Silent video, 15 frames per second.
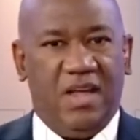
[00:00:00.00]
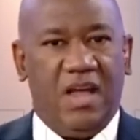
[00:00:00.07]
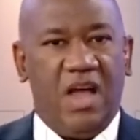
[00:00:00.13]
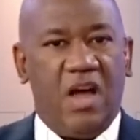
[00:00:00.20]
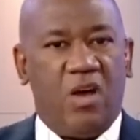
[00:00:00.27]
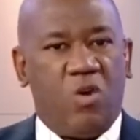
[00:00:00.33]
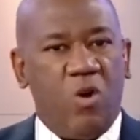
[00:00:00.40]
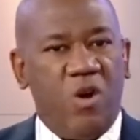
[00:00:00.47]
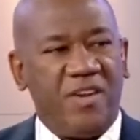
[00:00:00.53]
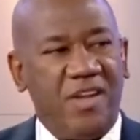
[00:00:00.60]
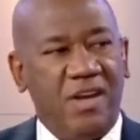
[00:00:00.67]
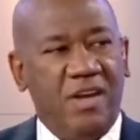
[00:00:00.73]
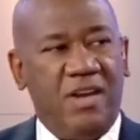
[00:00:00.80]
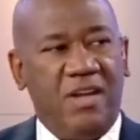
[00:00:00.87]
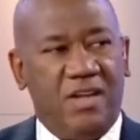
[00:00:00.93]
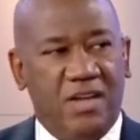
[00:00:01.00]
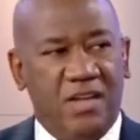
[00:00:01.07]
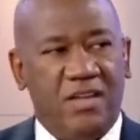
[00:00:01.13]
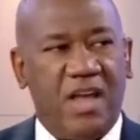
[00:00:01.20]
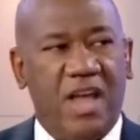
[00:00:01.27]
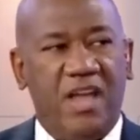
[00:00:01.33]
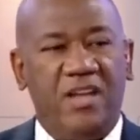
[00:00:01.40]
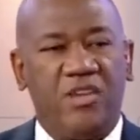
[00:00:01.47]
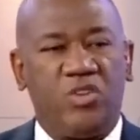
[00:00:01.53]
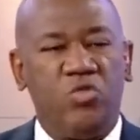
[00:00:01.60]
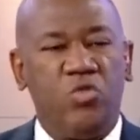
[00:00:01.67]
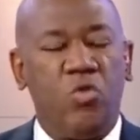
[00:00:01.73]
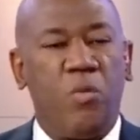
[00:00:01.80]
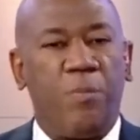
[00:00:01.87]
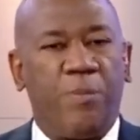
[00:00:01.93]
There
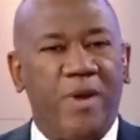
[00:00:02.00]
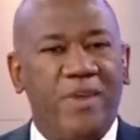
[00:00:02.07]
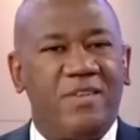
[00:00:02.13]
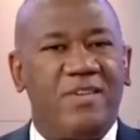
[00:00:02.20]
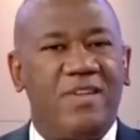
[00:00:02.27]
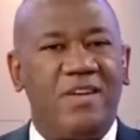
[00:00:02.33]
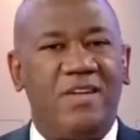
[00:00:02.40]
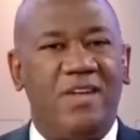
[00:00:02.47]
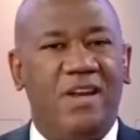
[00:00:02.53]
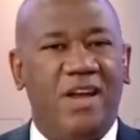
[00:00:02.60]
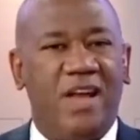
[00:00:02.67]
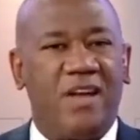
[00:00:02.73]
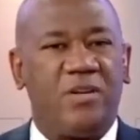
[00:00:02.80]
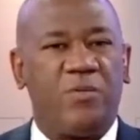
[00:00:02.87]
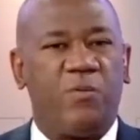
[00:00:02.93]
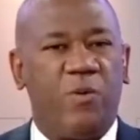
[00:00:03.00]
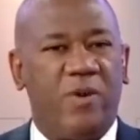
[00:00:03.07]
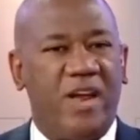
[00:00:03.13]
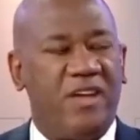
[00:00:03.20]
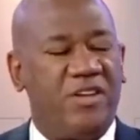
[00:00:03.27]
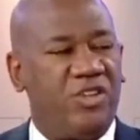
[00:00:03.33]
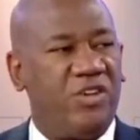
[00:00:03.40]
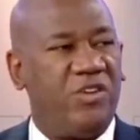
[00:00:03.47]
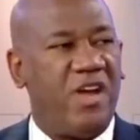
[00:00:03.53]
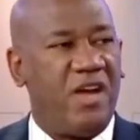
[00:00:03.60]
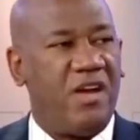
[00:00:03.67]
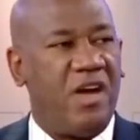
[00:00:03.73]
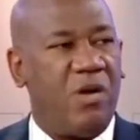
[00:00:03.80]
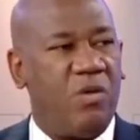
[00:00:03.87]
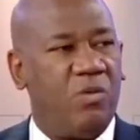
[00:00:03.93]
is no president-elect for
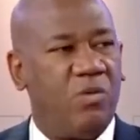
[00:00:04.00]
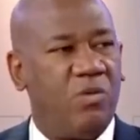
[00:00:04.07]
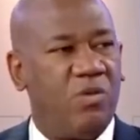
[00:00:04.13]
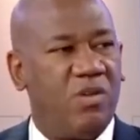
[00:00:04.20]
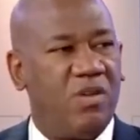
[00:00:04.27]
Nigeria now.